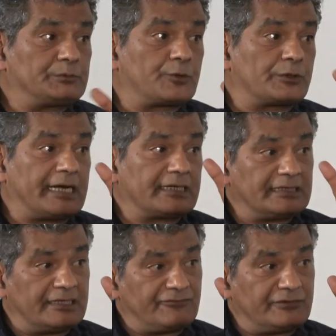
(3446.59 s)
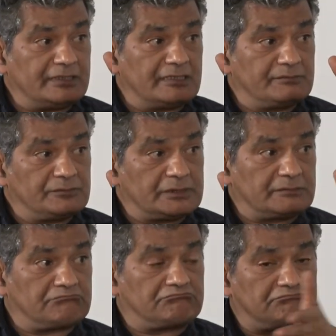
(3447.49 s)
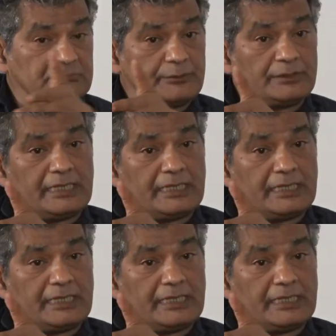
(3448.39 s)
protect their freedoms, and they will